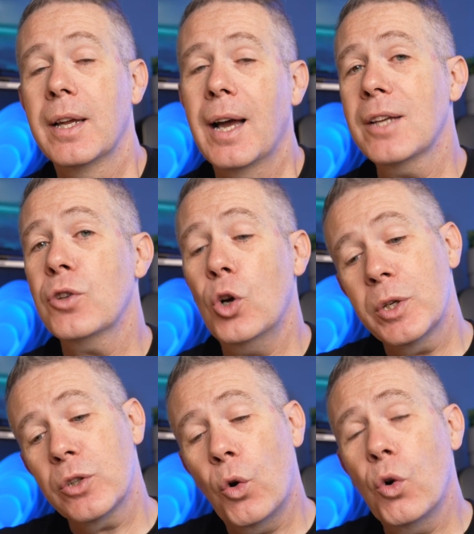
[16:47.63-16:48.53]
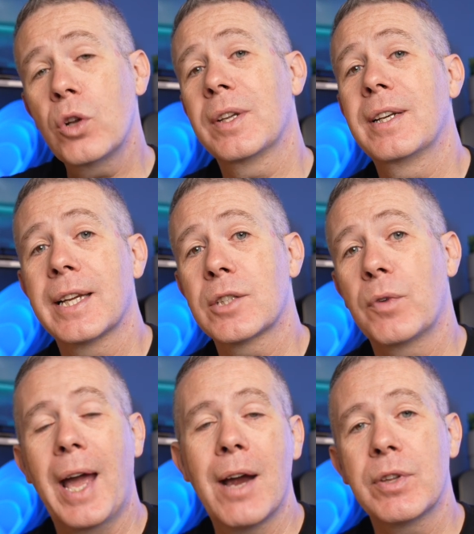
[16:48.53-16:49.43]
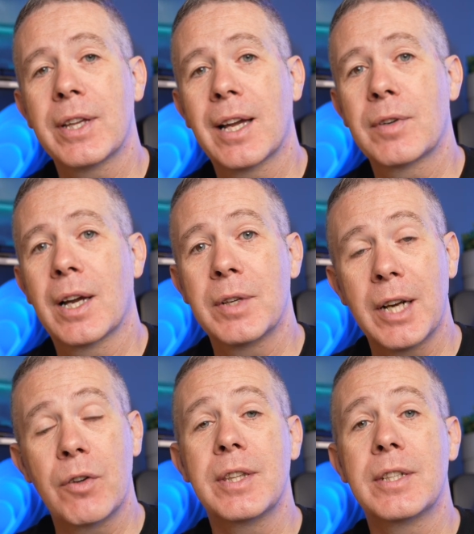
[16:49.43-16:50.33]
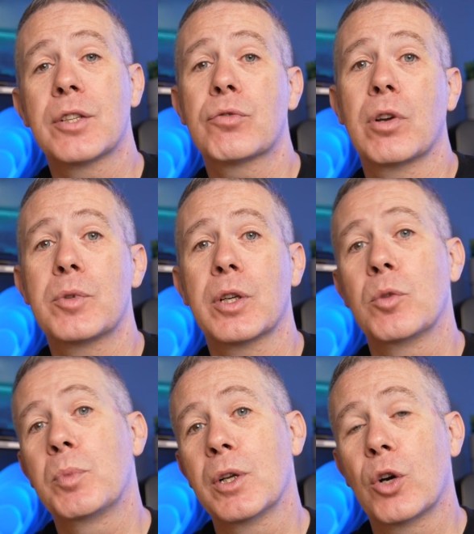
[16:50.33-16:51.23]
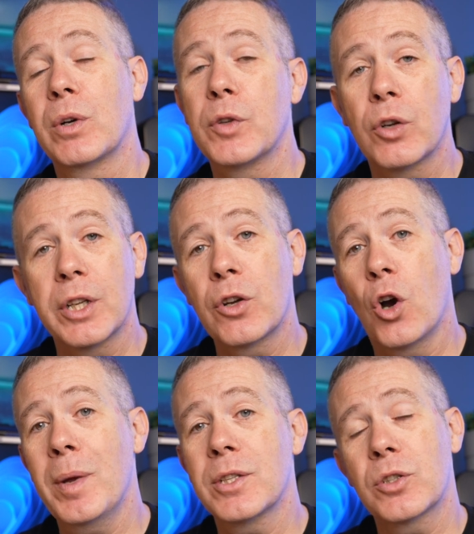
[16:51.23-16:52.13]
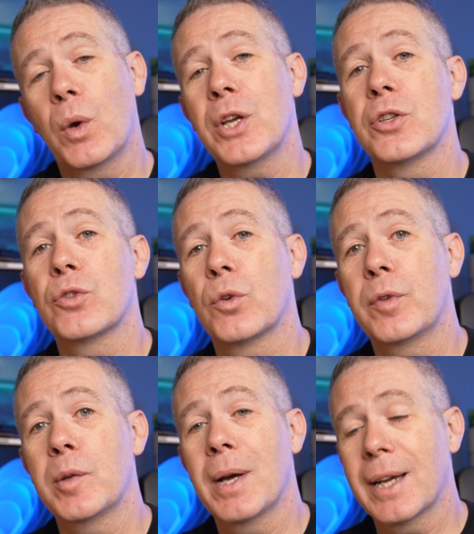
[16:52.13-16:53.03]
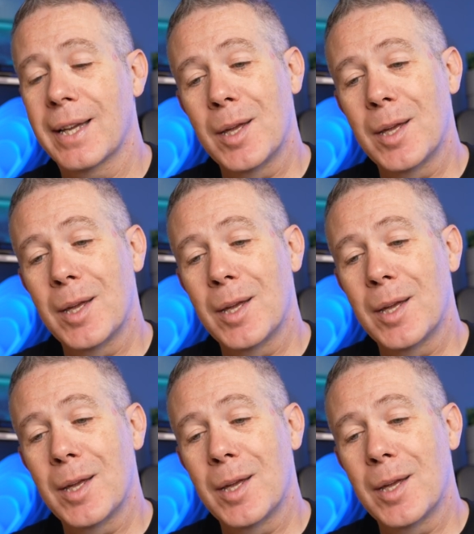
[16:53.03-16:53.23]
As always, all the links for everything I've covered are in the description below. And if you've got any comments, questions or feedback,